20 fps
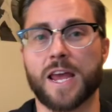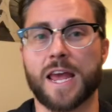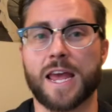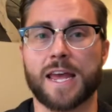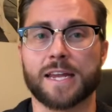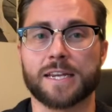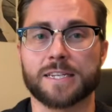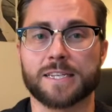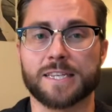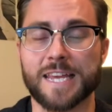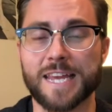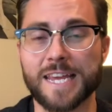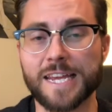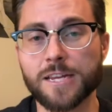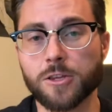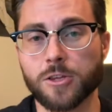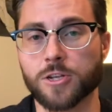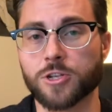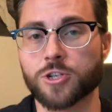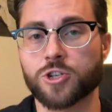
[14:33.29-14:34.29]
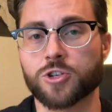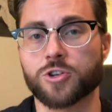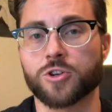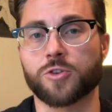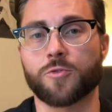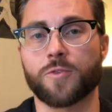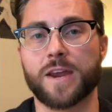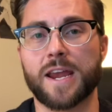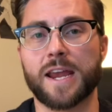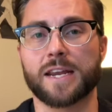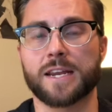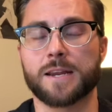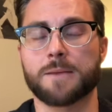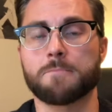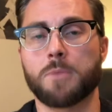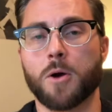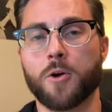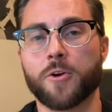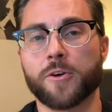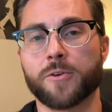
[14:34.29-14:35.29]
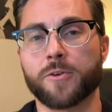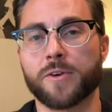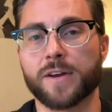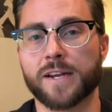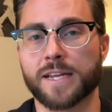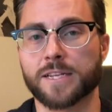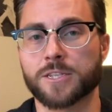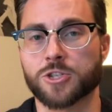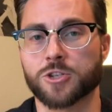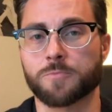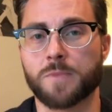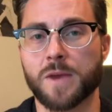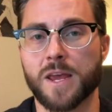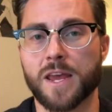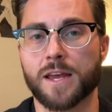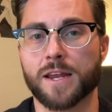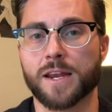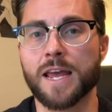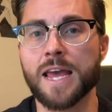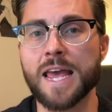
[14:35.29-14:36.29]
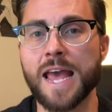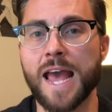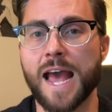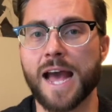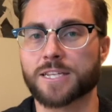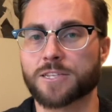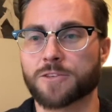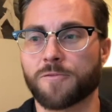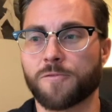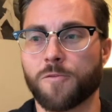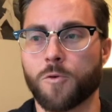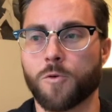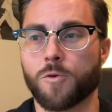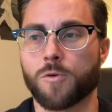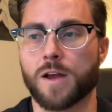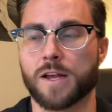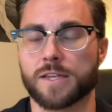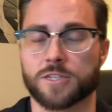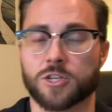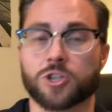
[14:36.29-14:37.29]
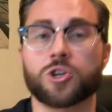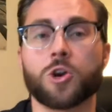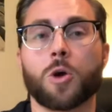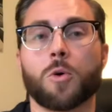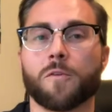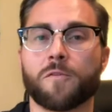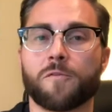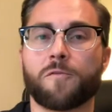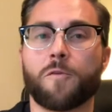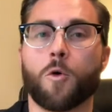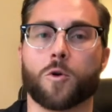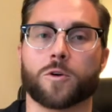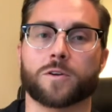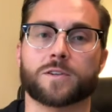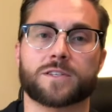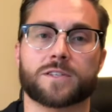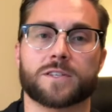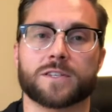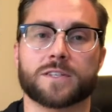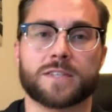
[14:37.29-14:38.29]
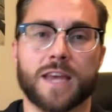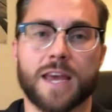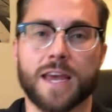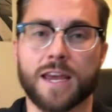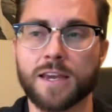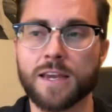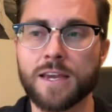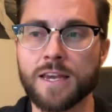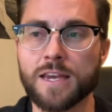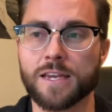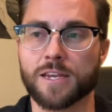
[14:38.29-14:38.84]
and the English to create an embargo against Japan as a for, as a show of force to say,